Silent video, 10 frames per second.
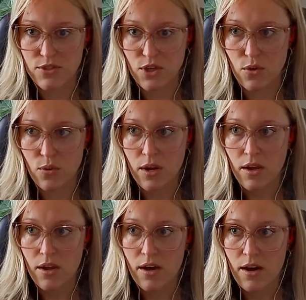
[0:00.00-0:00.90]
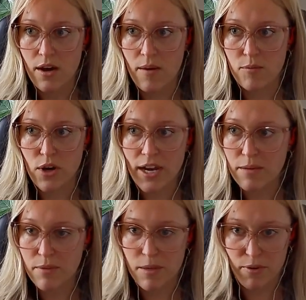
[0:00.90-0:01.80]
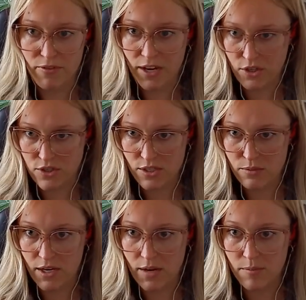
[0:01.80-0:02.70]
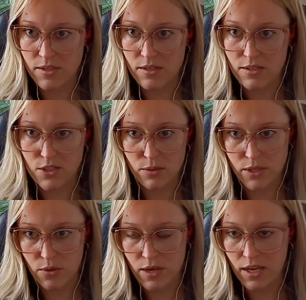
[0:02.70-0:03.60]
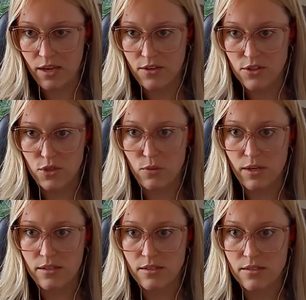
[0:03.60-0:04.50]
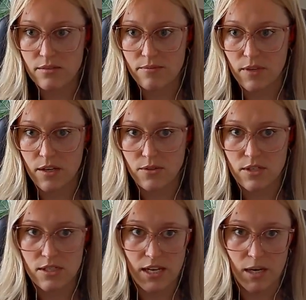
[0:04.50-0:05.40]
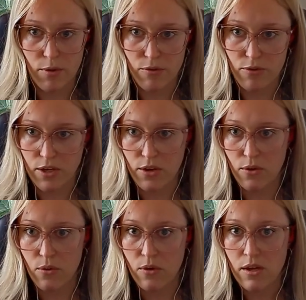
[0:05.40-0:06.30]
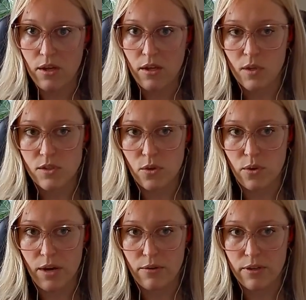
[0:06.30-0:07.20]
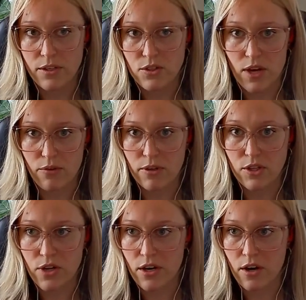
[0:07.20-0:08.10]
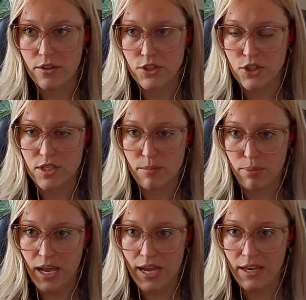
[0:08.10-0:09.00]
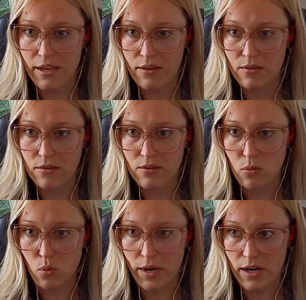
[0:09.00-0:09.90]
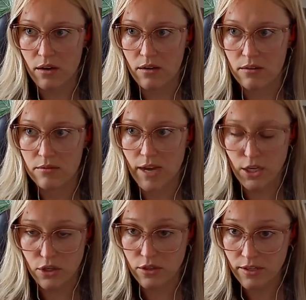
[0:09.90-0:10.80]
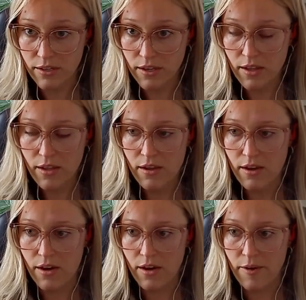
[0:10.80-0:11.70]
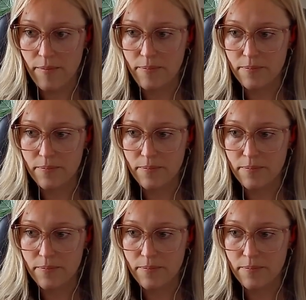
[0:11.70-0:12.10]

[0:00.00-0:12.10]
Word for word: Don't try and be a perfectionist when it comes to this. Do what you can. Do what's, you know, sustainable for you. So I really tried hard to just apply it where I could. Mm-hmm.